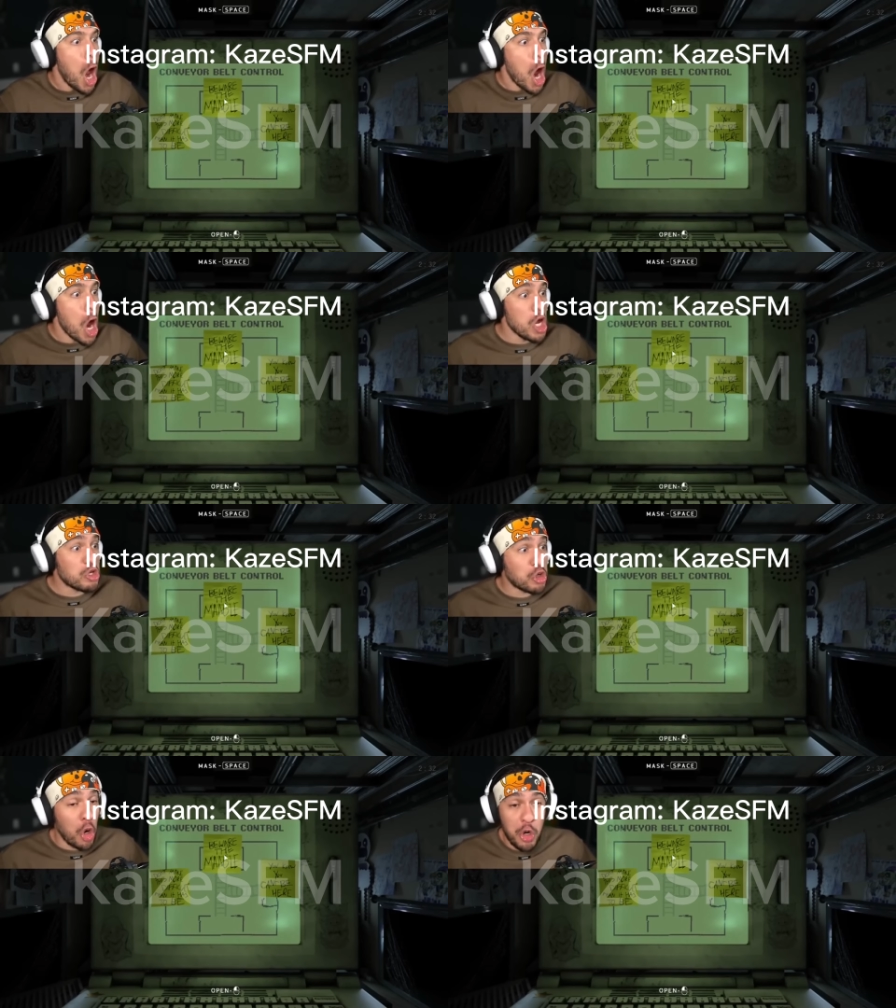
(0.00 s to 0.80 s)
It's
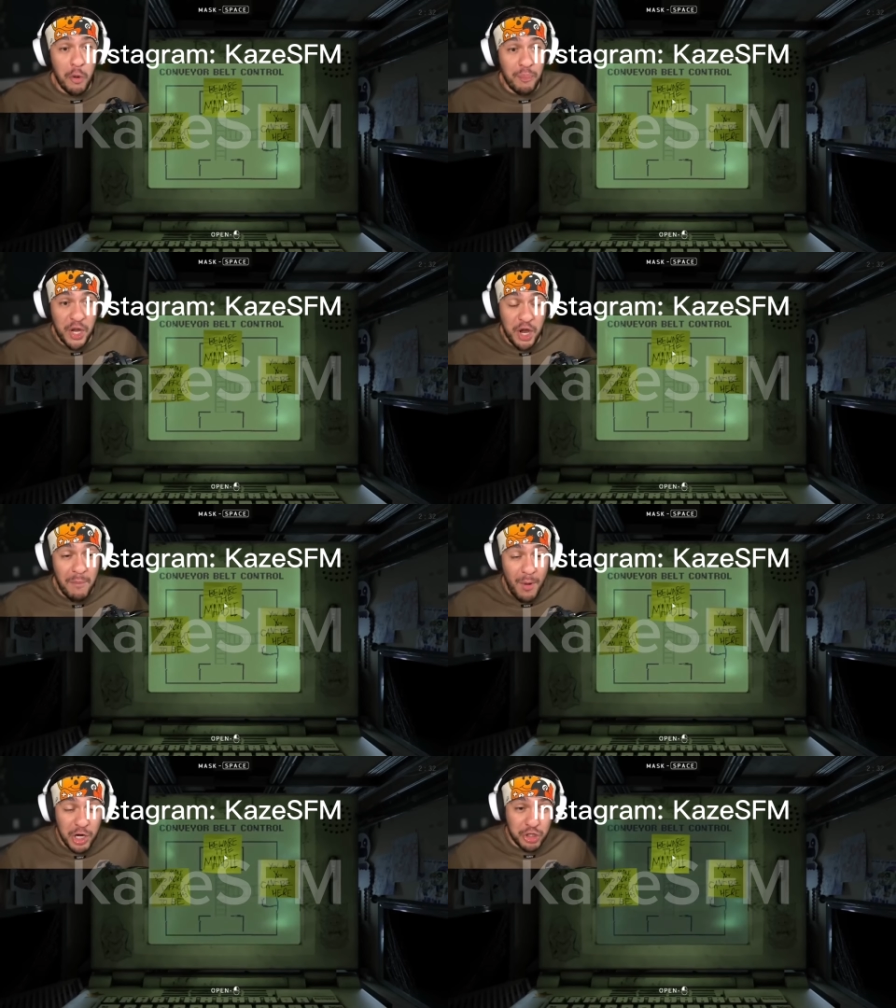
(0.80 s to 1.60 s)
gonna be a
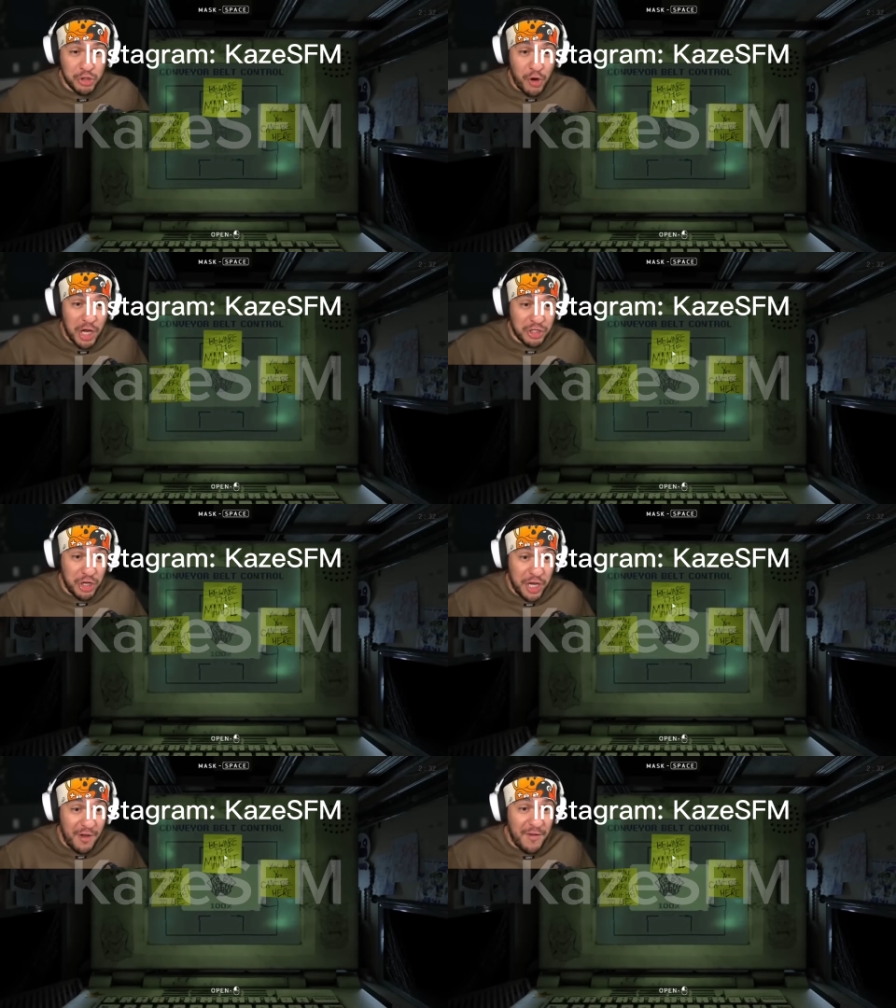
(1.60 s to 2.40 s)

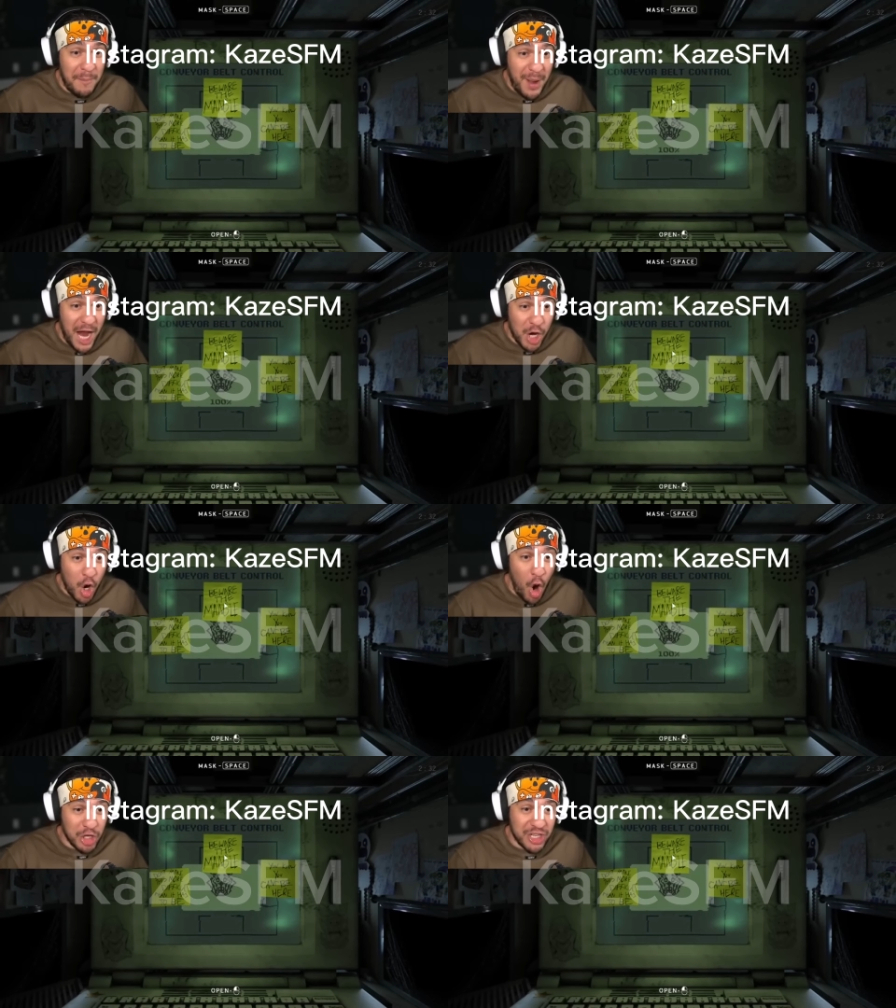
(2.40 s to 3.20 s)
monstrosity of a
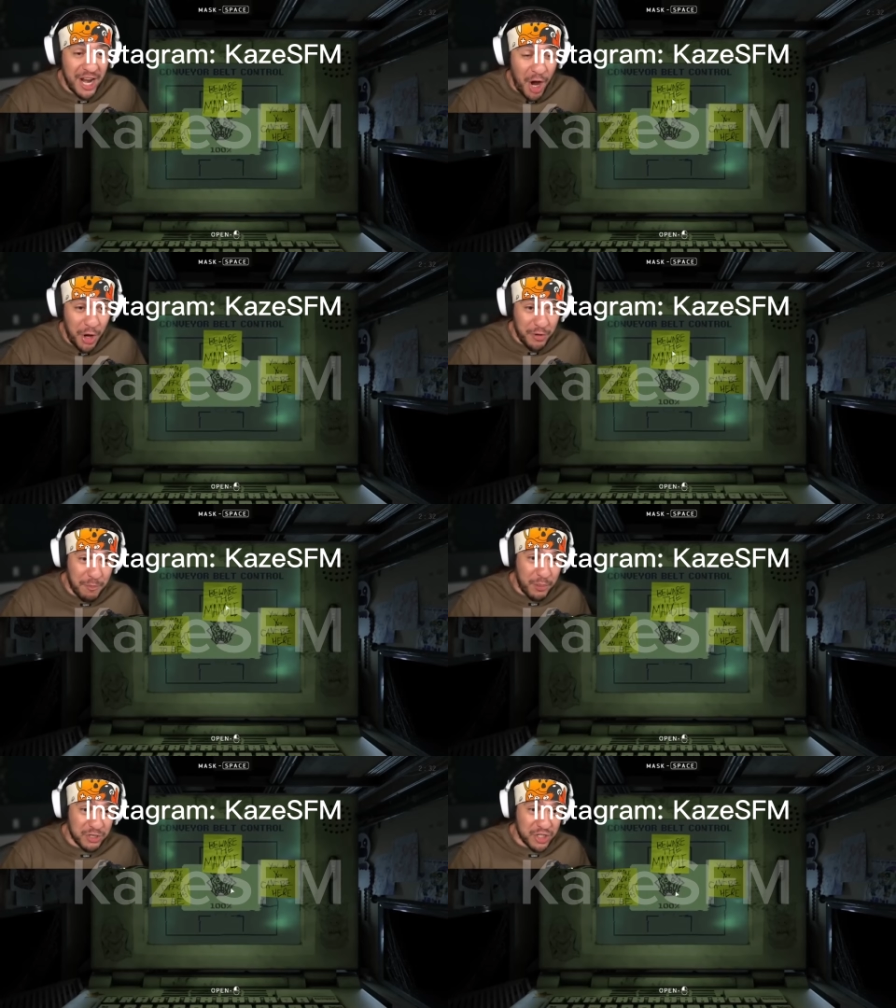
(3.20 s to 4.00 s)
mango. Is that one hundred
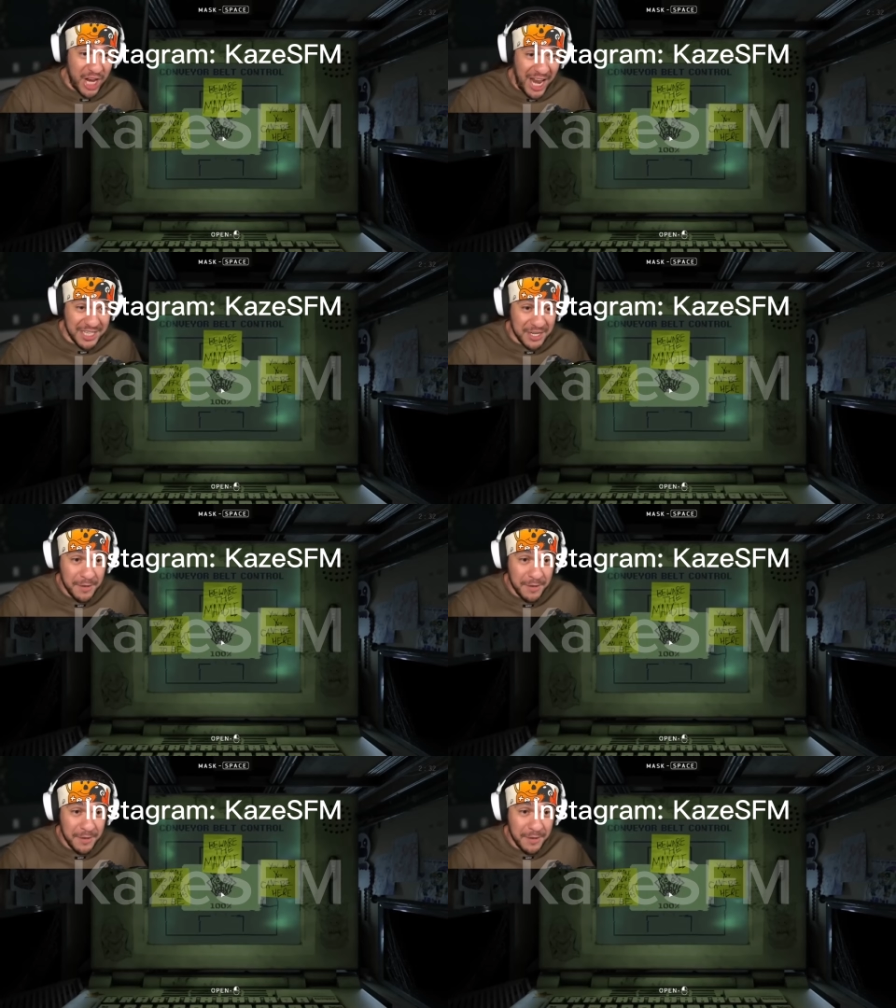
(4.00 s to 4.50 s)
percent?